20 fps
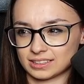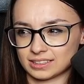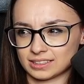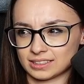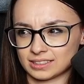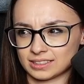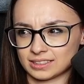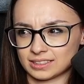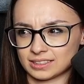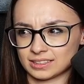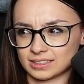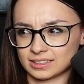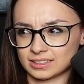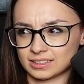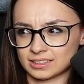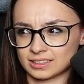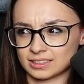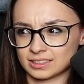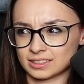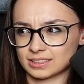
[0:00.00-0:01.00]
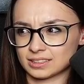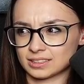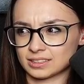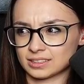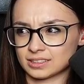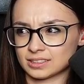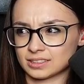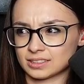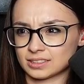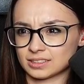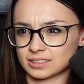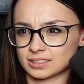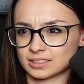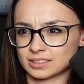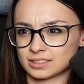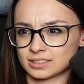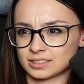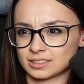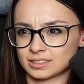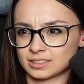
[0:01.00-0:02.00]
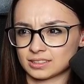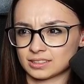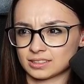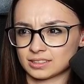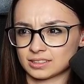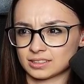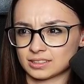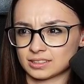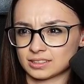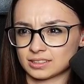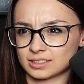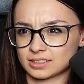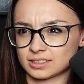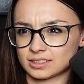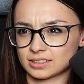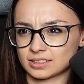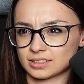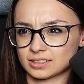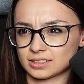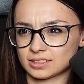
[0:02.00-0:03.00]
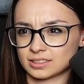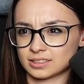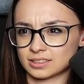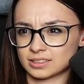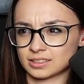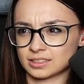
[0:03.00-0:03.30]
Nothing is said.